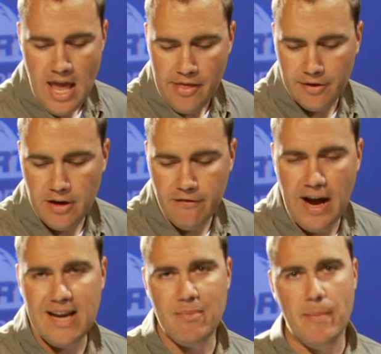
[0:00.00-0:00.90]
and then
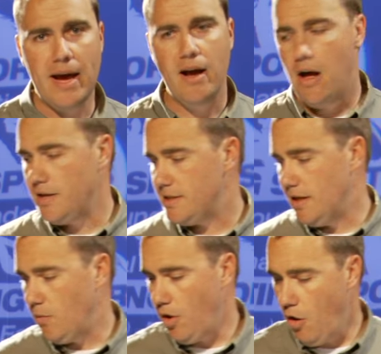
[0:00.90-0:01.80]
divide it by my
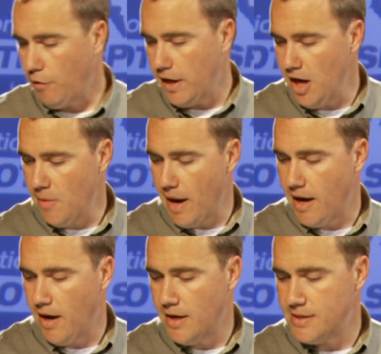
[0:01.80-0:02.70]
constant. Well, over here, my
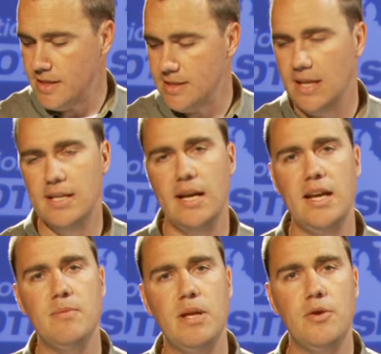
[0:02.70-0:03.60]
constant says I
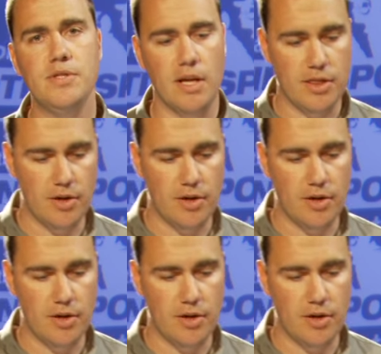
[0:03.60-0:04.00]
need to be using